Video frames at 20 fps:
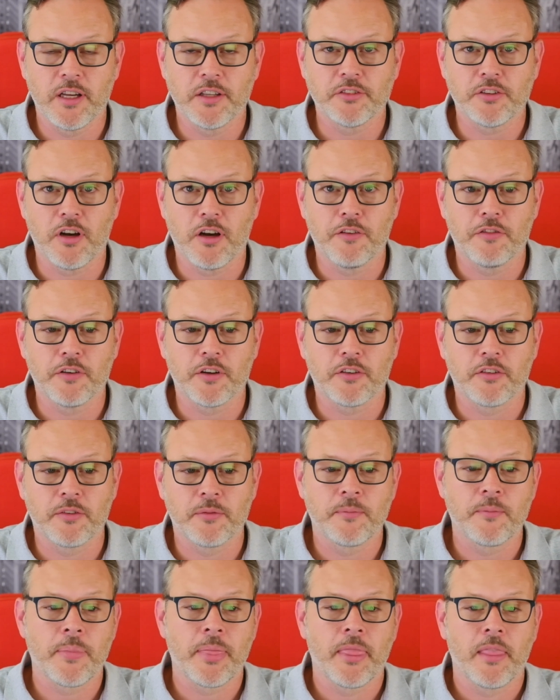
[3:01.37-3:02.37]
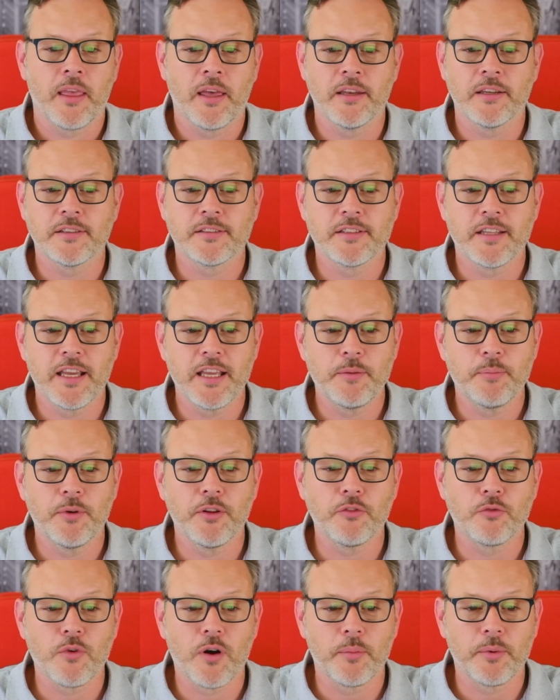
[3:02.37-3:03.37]
has offered. In a
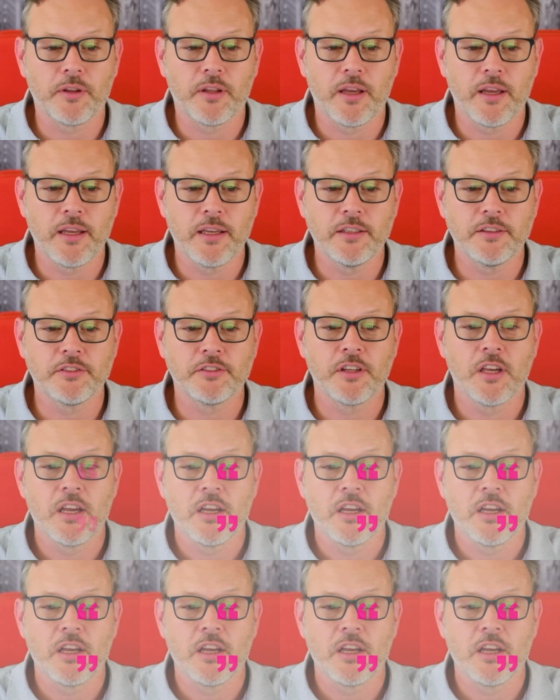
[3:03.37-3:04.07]
statement, Robert Hayes,